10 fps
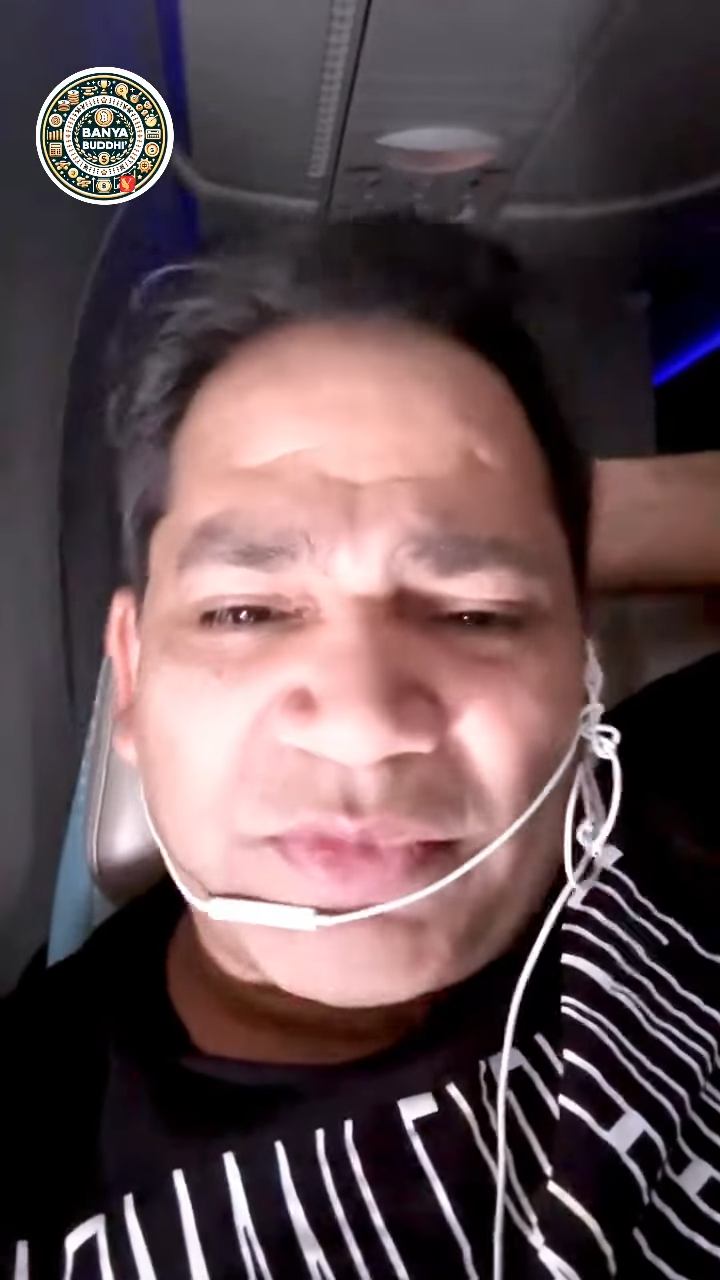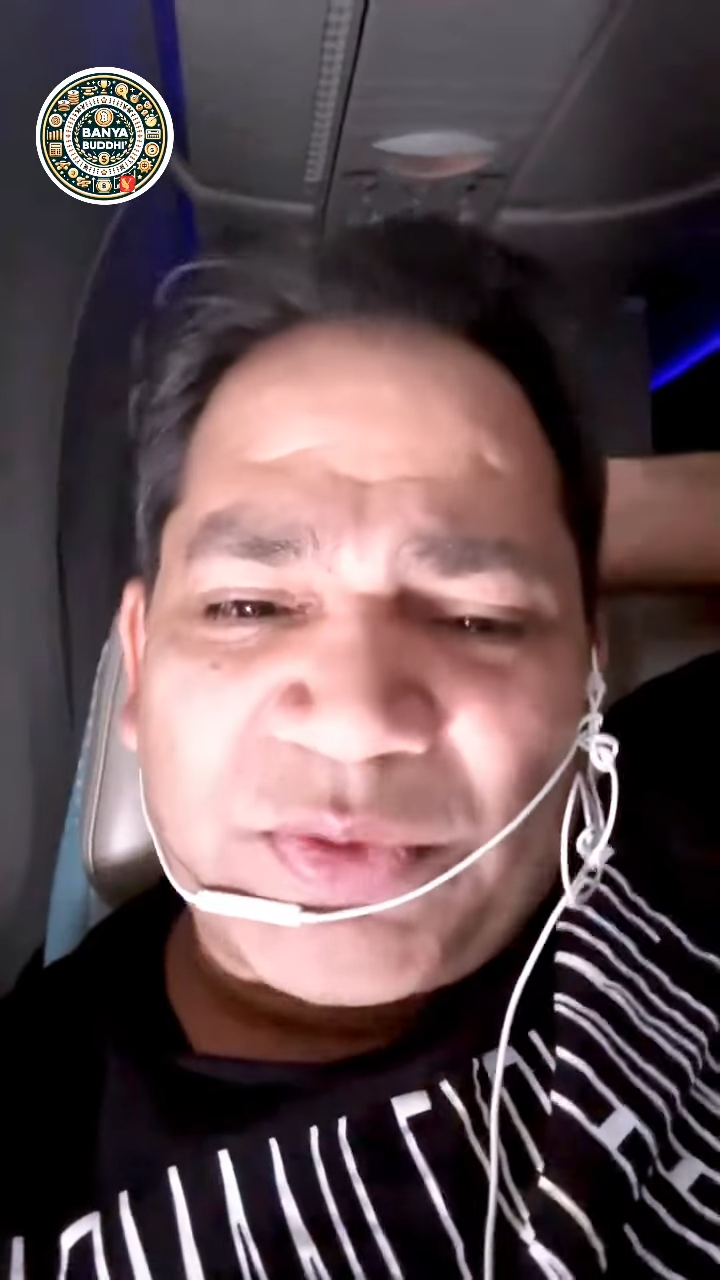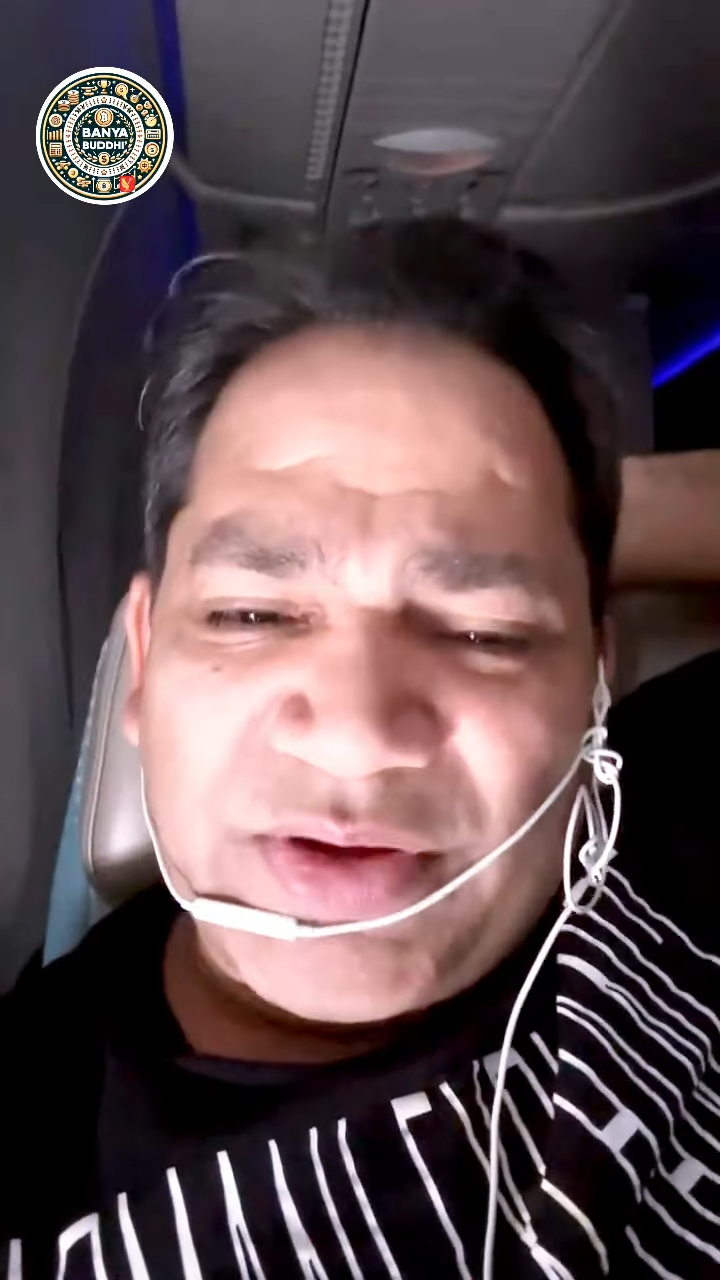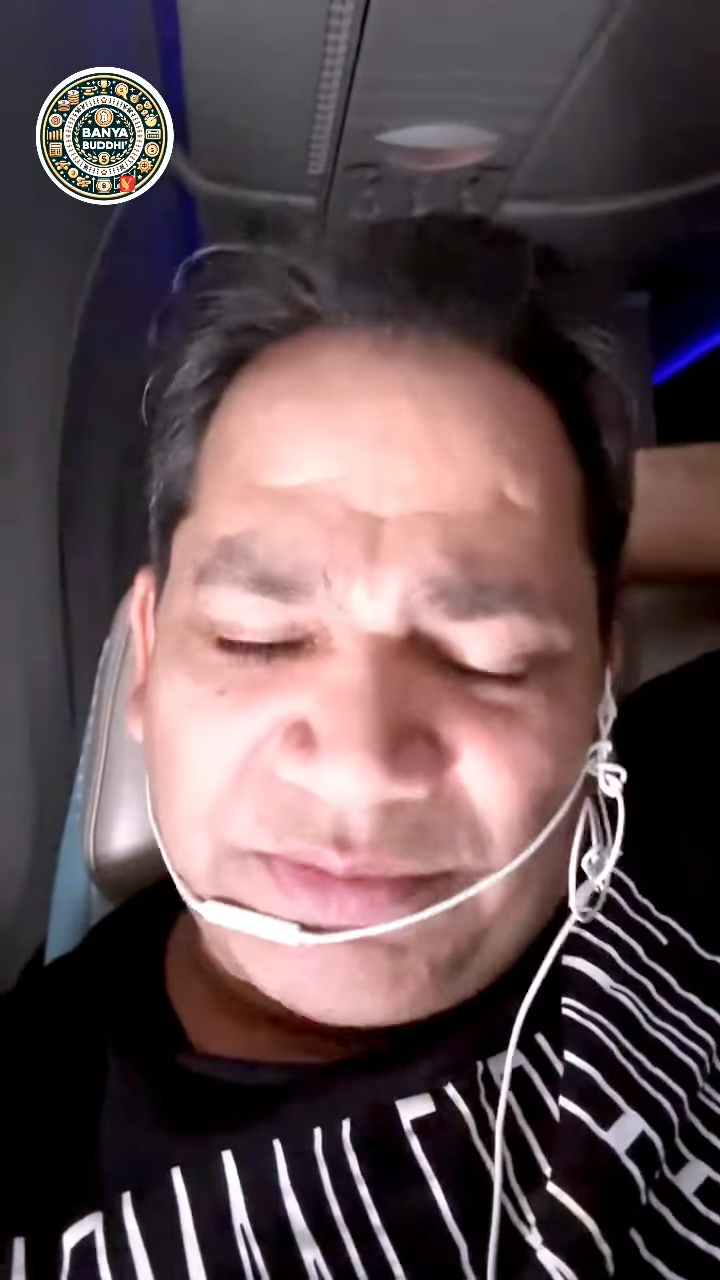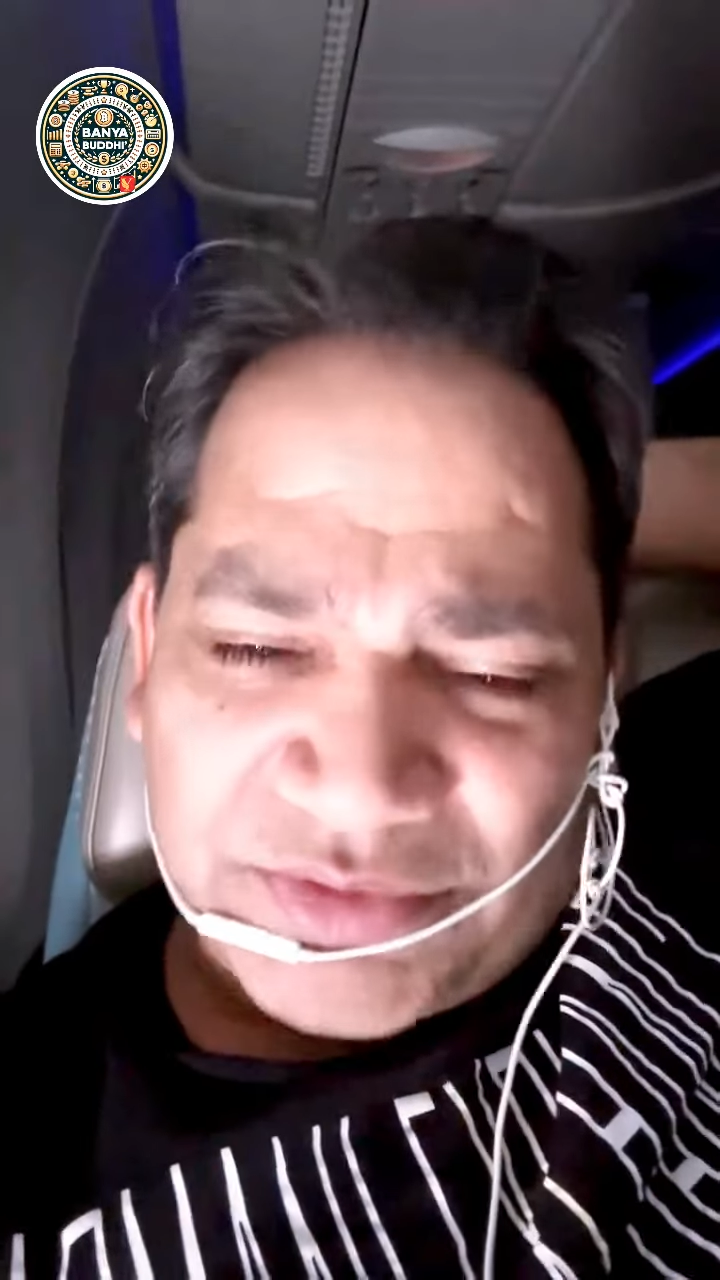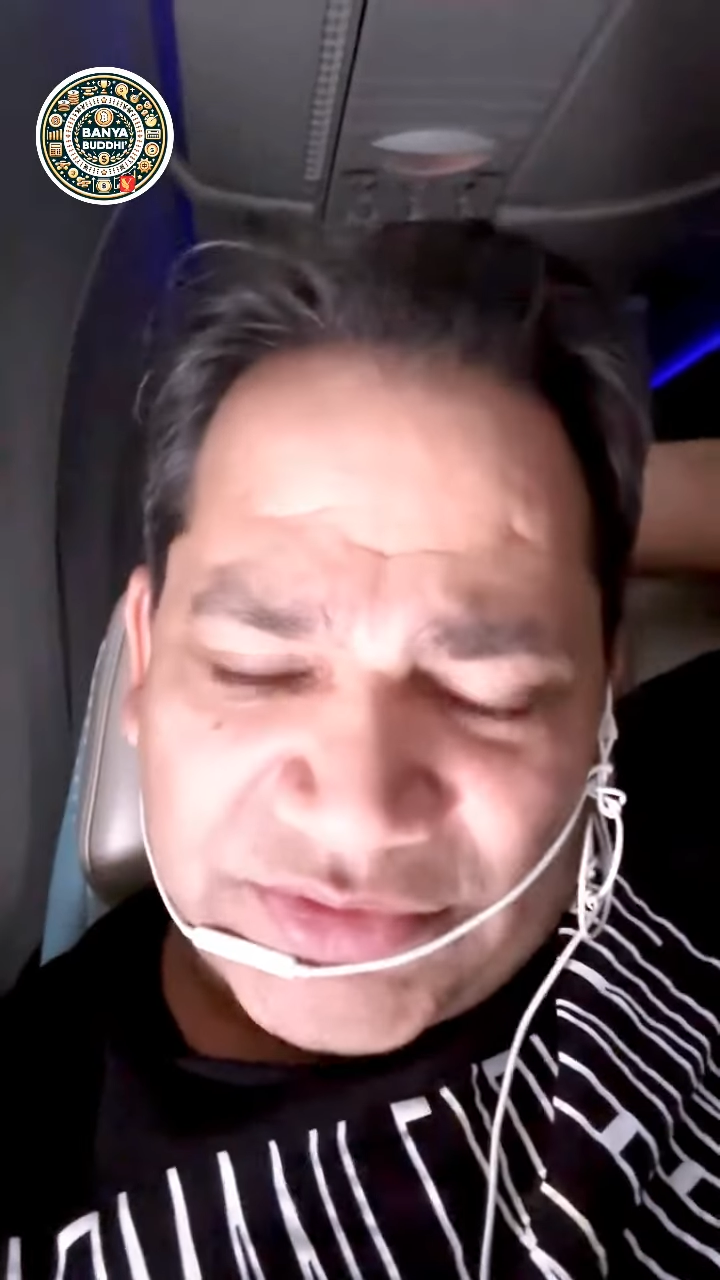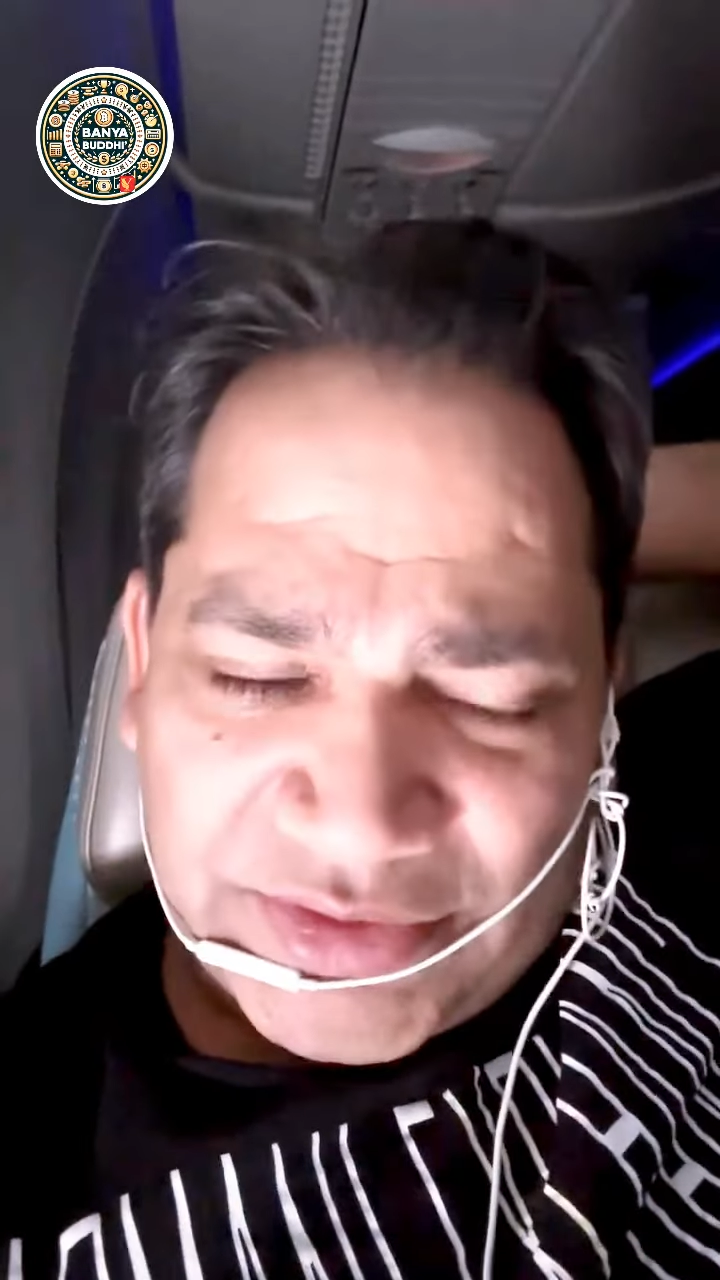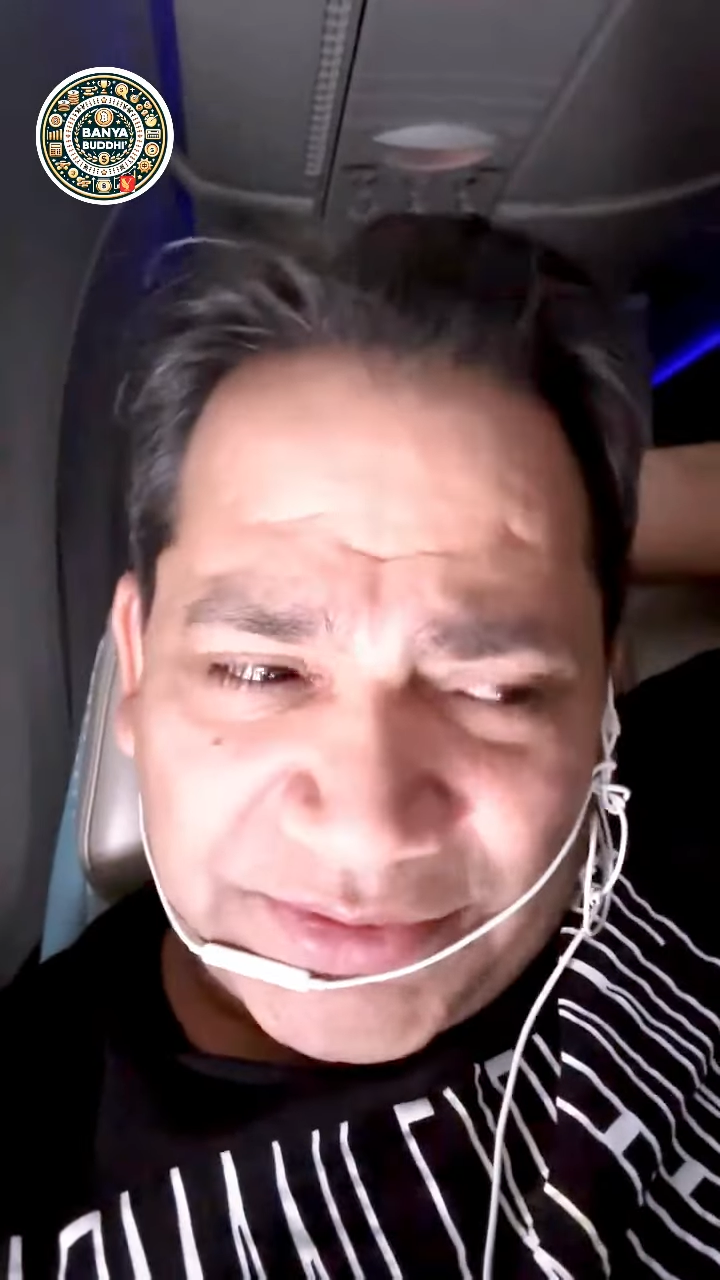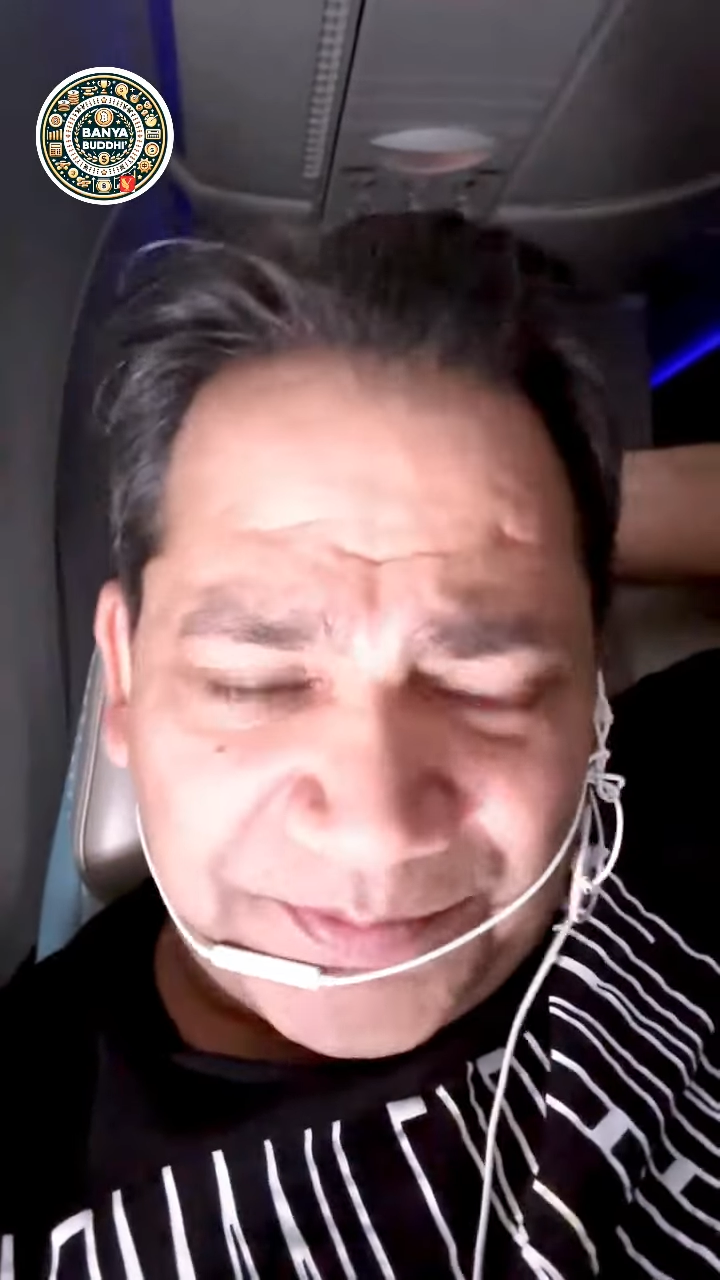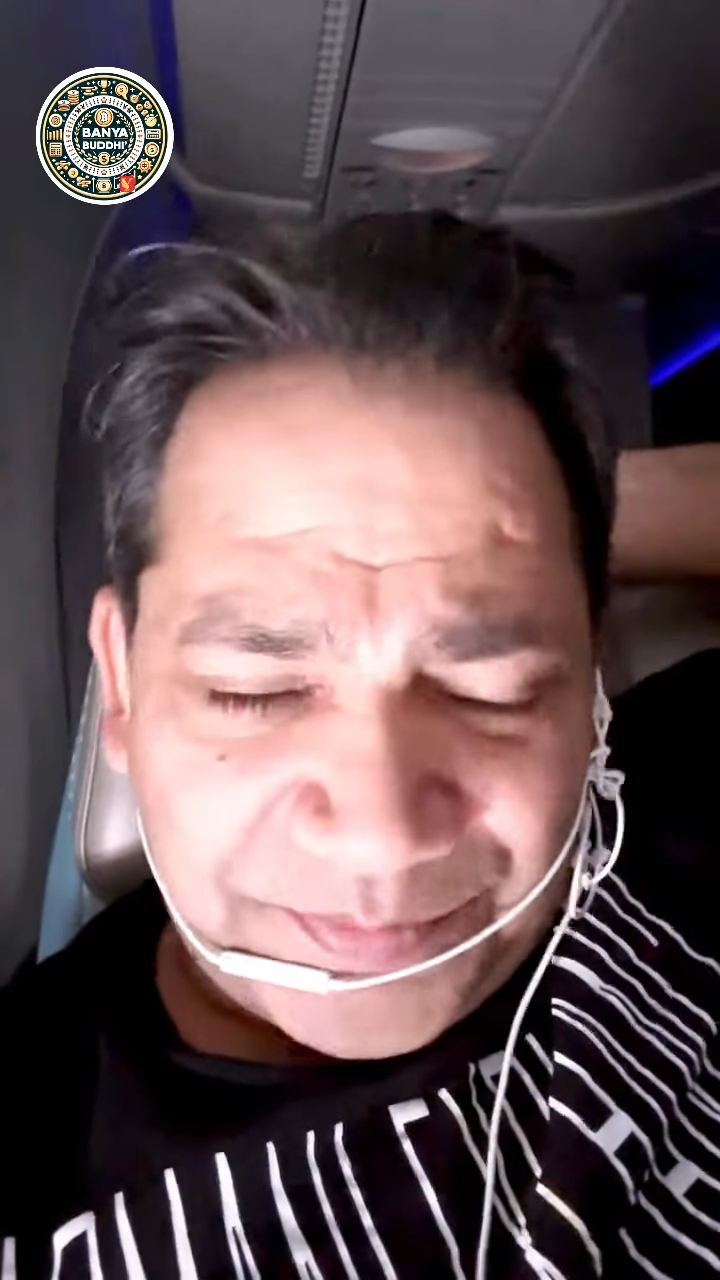by 20%,